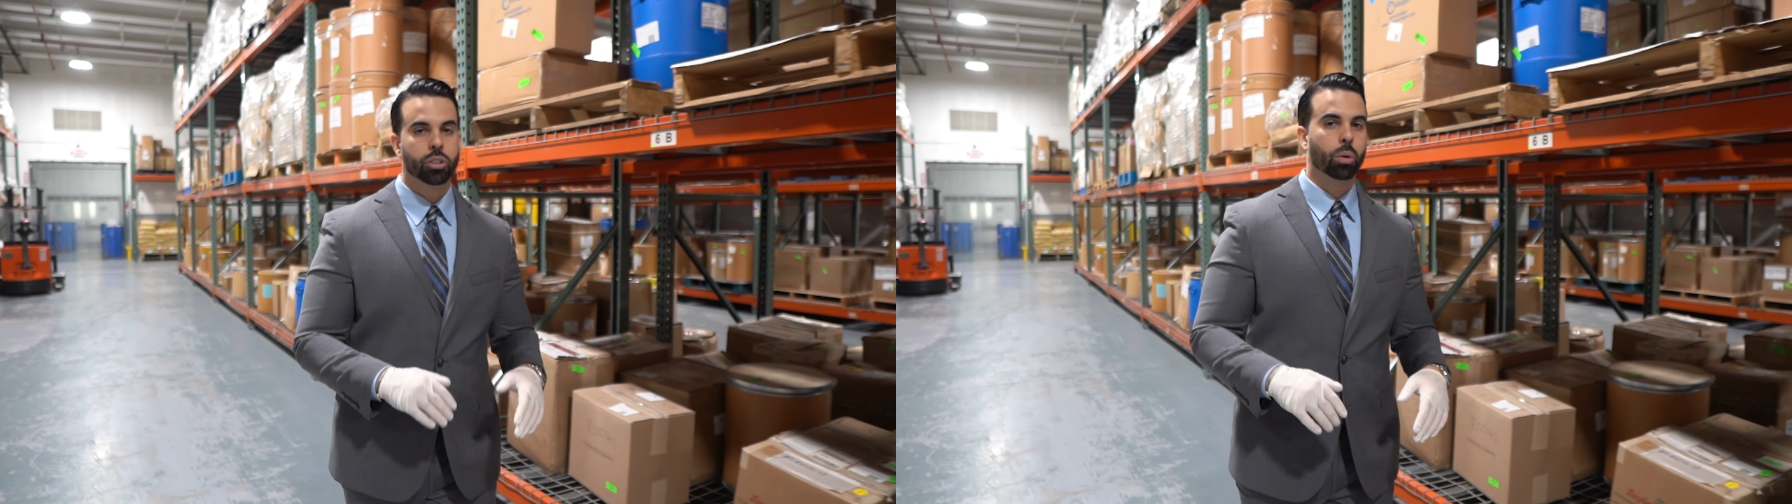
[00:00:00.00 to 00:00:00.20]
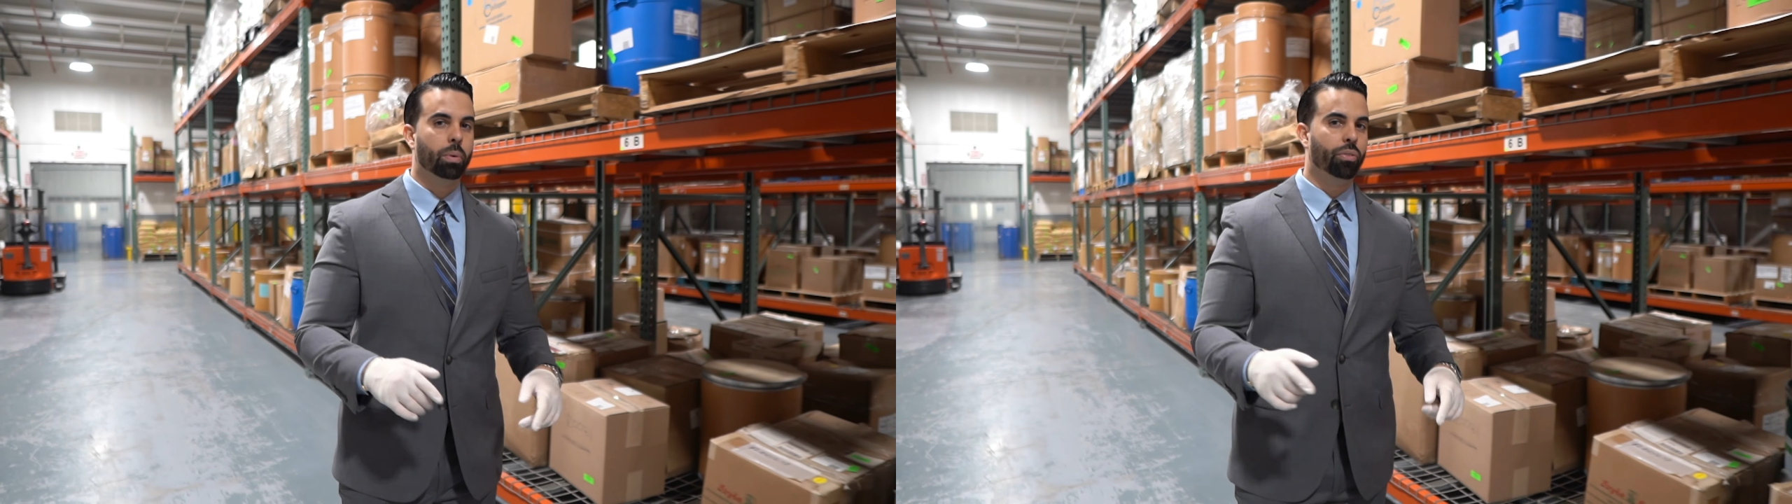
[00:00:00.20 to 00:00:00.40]

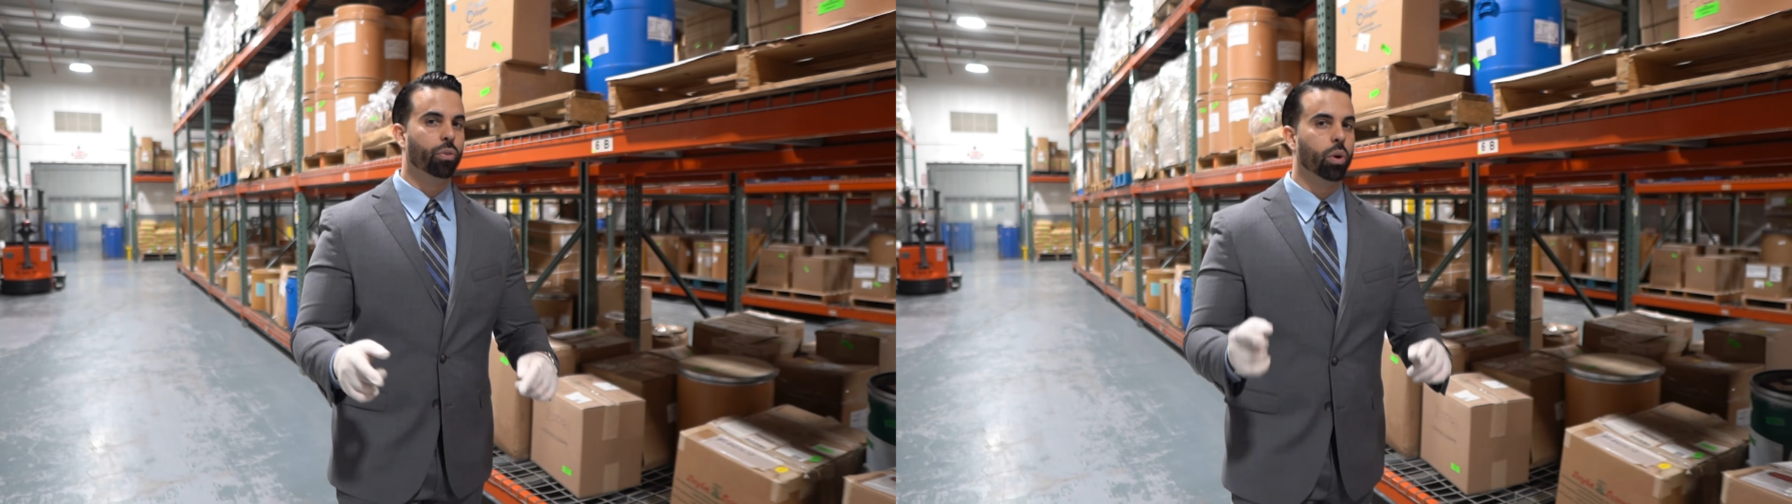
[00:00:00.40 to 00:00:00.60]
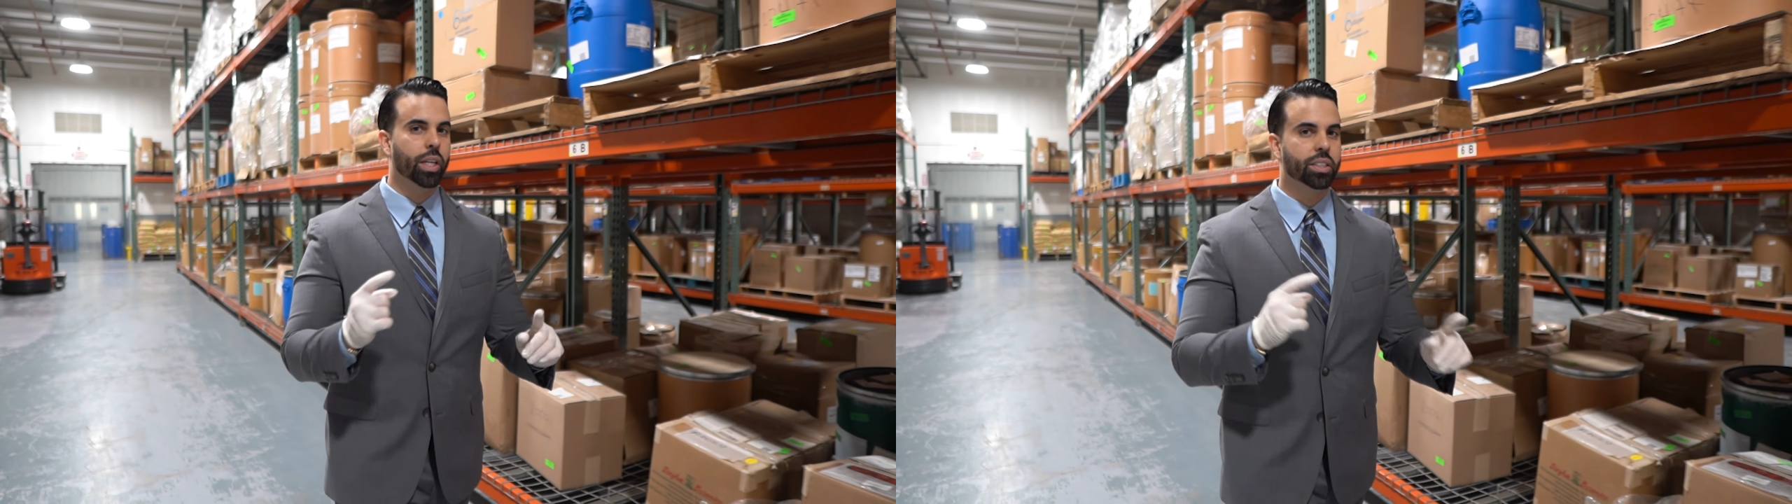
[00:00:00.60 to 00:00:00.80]
So
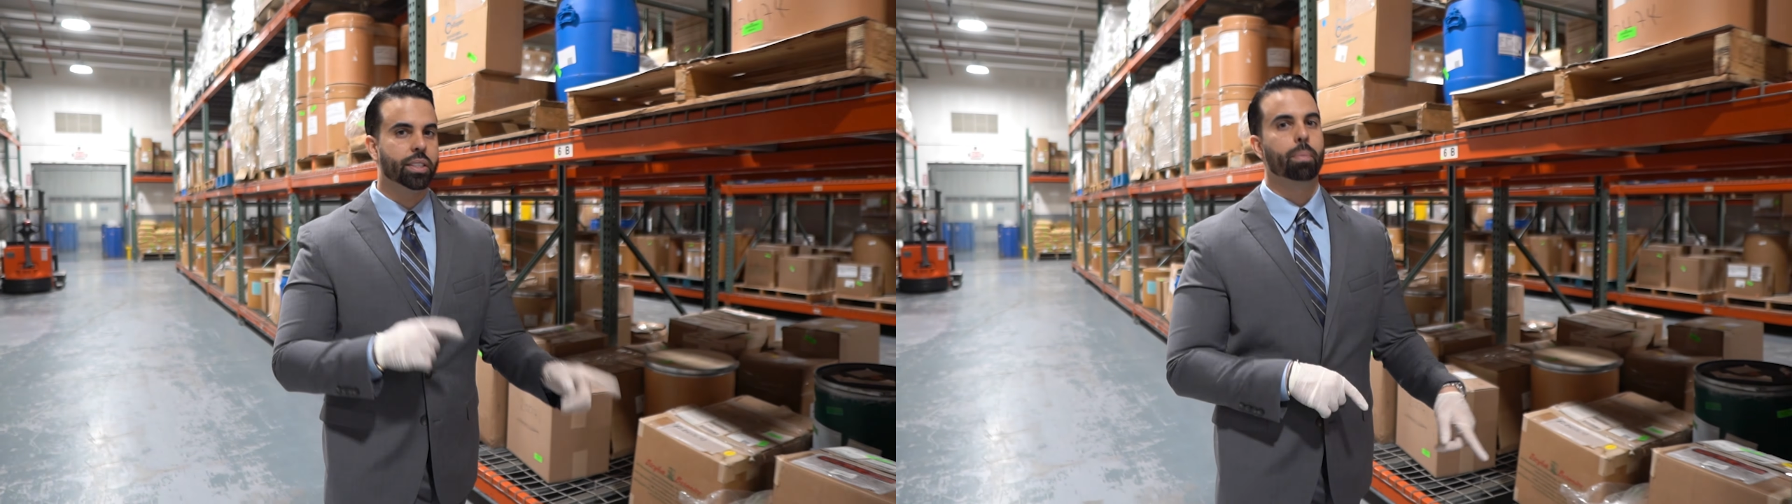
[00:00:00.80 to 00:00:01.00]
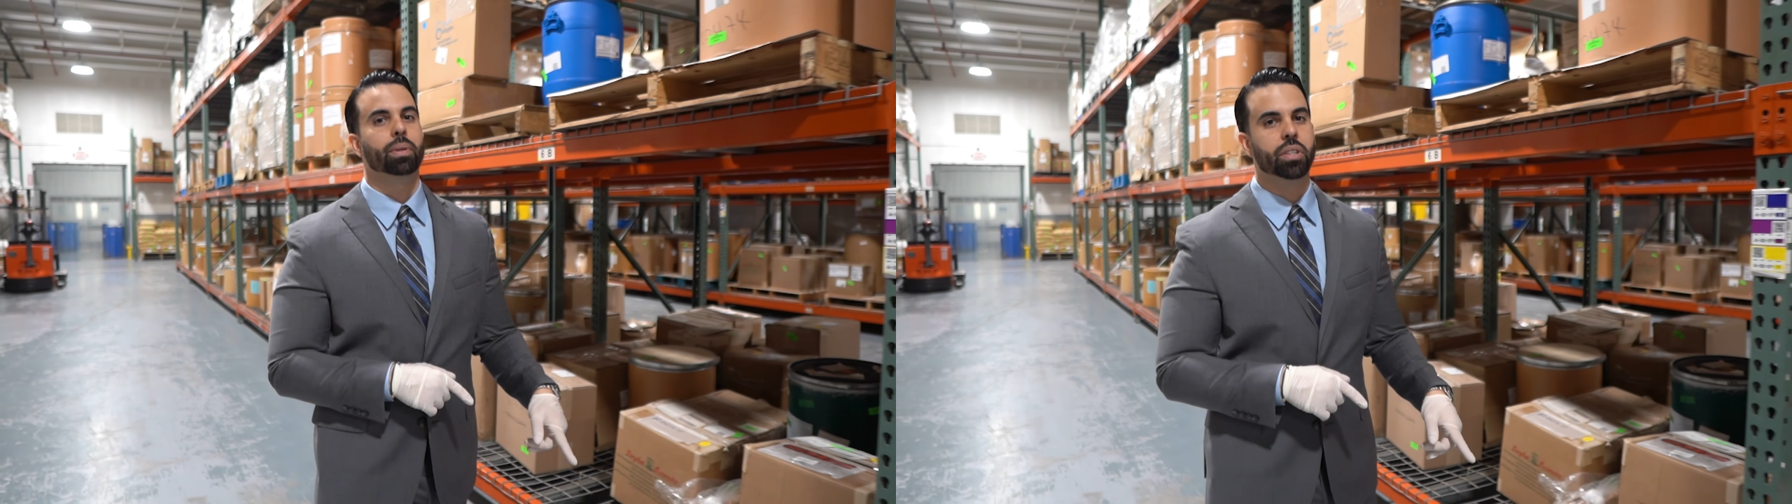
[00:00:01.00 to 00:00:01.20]
before they
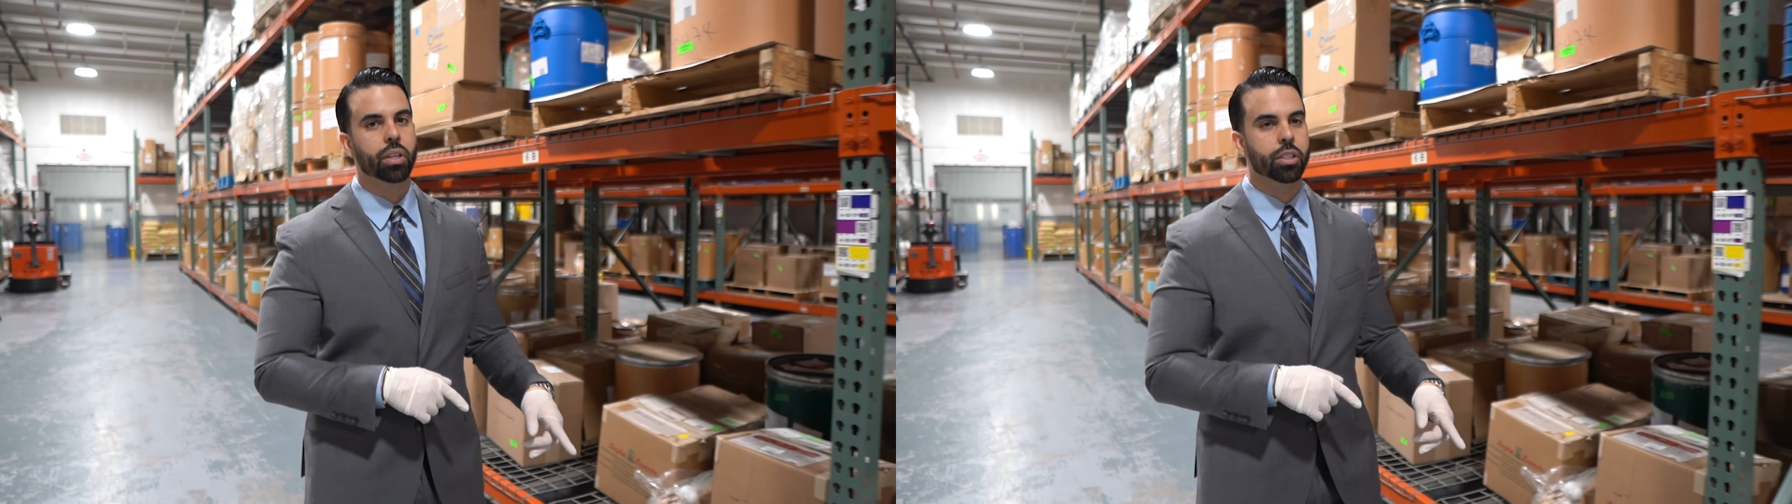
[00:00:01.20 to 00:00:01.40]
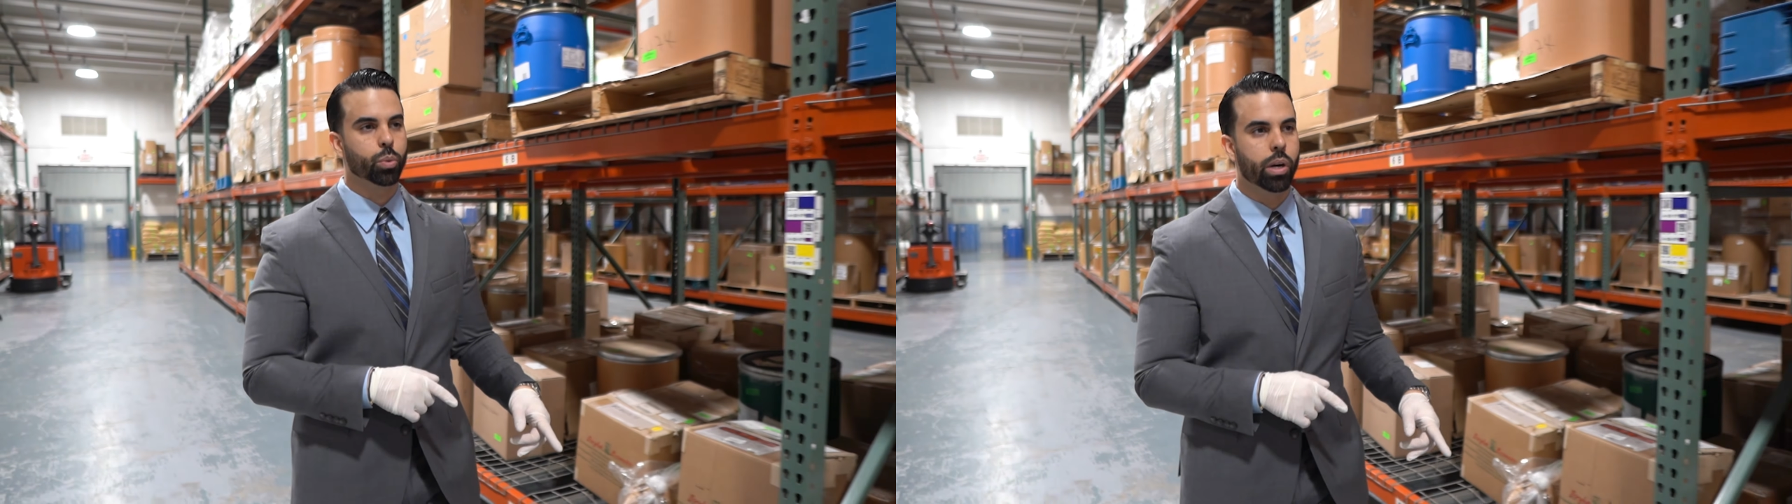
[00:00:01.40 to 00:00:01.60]
step into
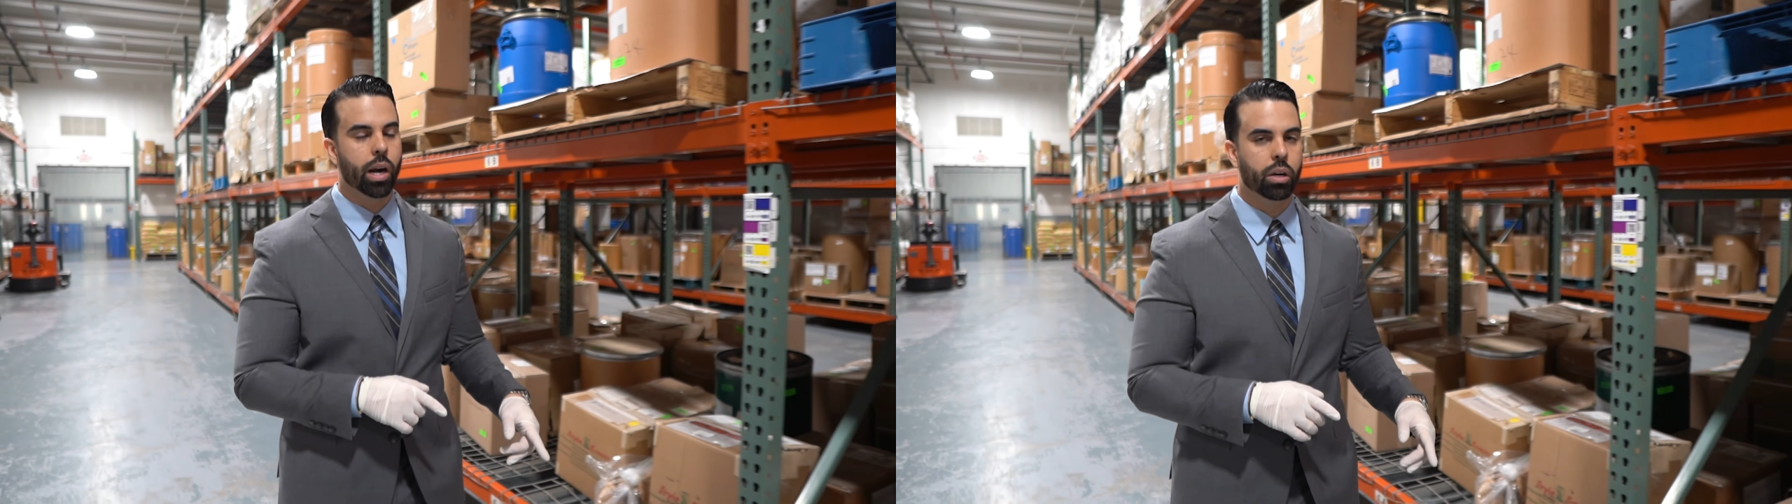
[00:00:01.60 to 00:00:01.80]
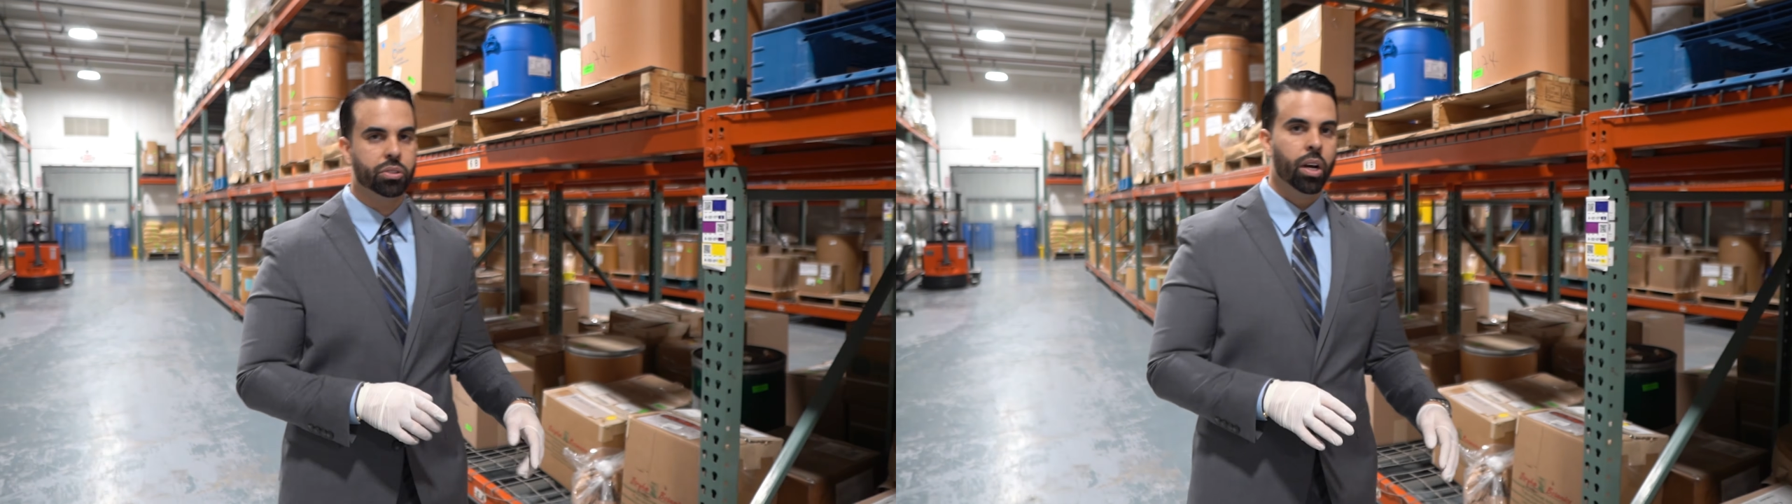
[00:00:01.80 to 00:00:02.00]
this
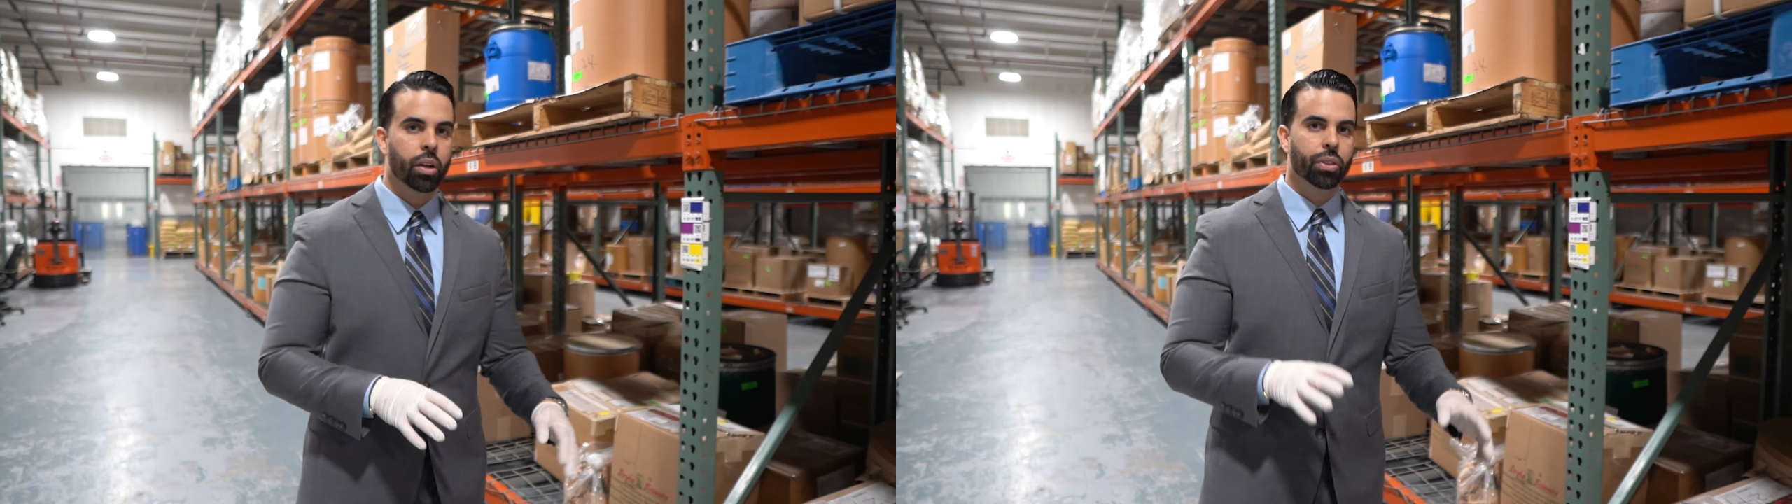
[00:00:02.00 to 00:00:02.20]
warehouse,